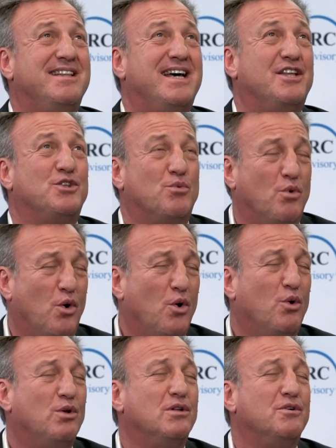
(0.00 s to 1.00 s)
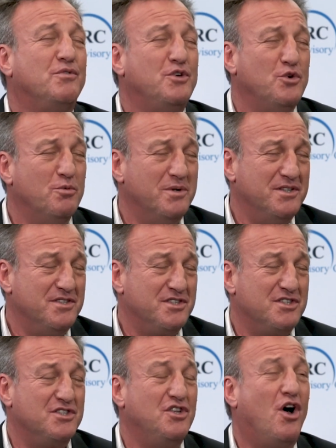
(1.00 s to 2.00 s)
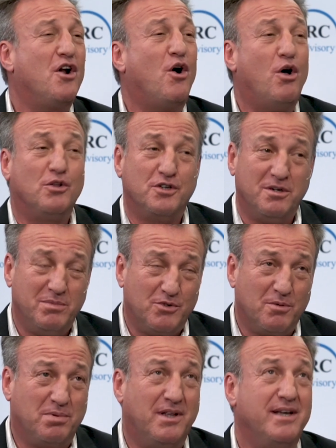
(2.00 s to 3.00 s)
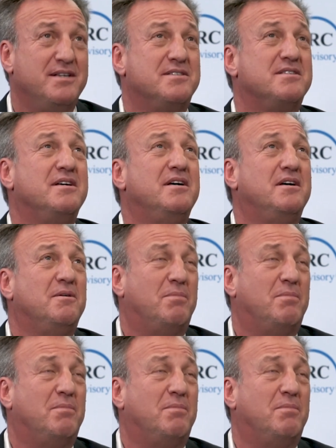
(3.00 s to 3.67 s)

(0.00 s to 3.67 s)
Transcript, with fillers: that the role of humans is not all going to be replaced